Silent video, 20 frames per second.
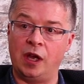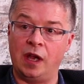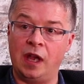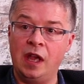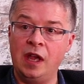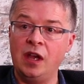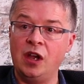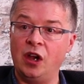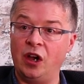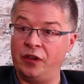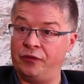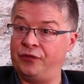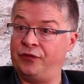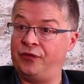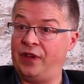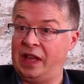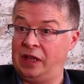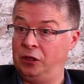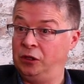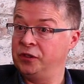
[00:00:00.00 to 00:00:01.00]
where I
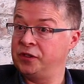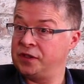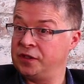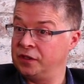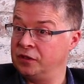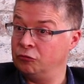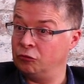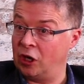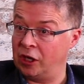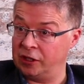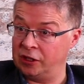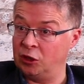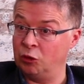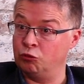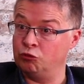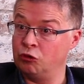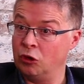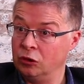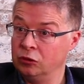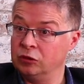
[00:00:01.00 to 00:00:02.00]
felt,
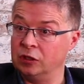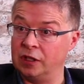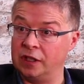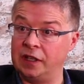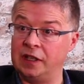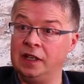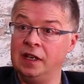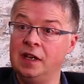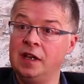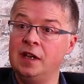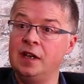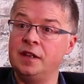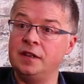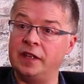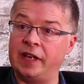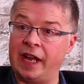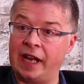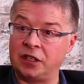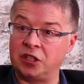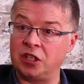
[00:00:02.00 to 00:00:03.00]
rightly or wrongly,
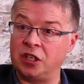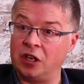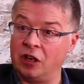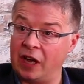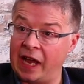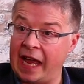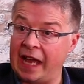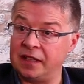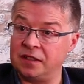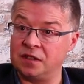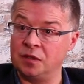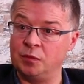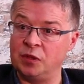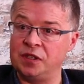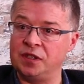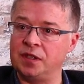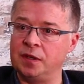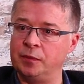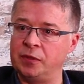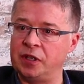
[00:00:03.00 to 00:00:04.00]
that actually I had to
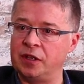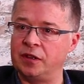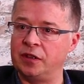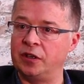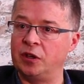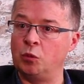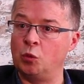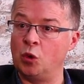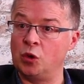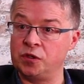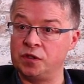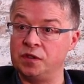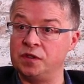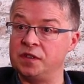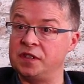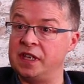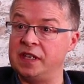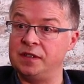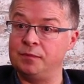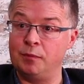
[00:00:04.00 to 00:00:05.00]
be somebody that I
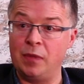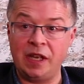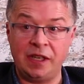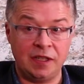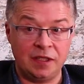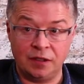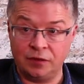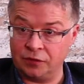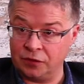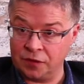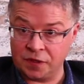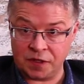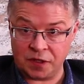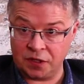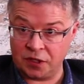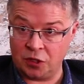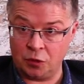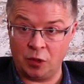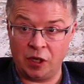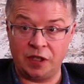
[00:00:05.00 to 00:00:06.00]
wasn't in many different
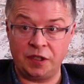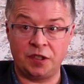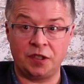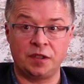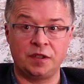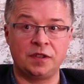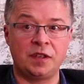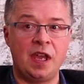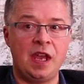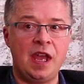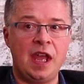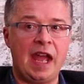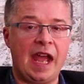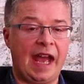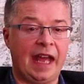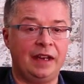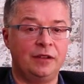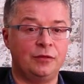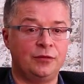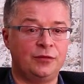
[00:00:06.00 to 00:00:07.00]
situations.
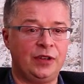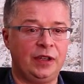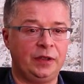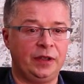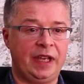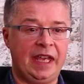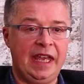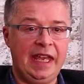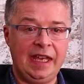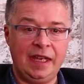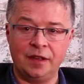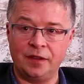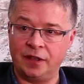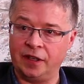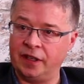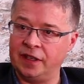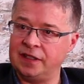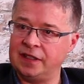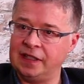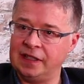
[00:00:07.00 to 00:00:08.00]
And it felt here
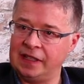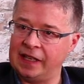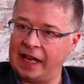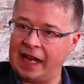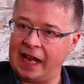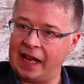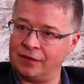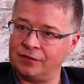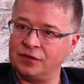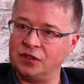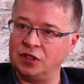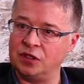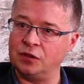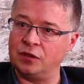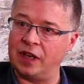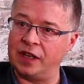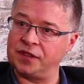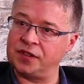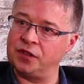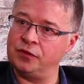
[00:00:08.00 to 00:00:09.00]
that I didn't have to
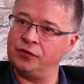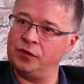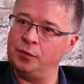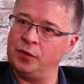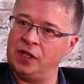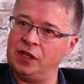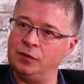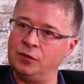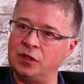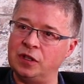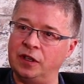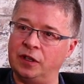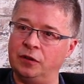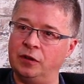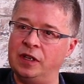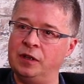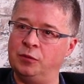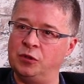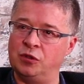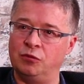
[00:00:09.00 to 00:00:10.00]
do that. So for me,
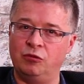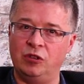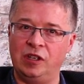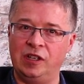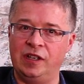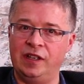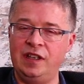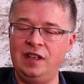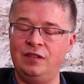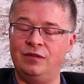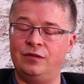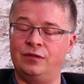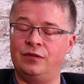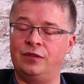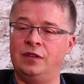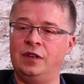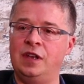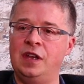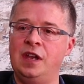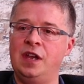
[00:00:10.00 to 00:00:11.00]
it was a
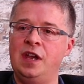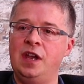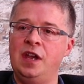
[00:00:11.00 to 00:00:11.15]
relief.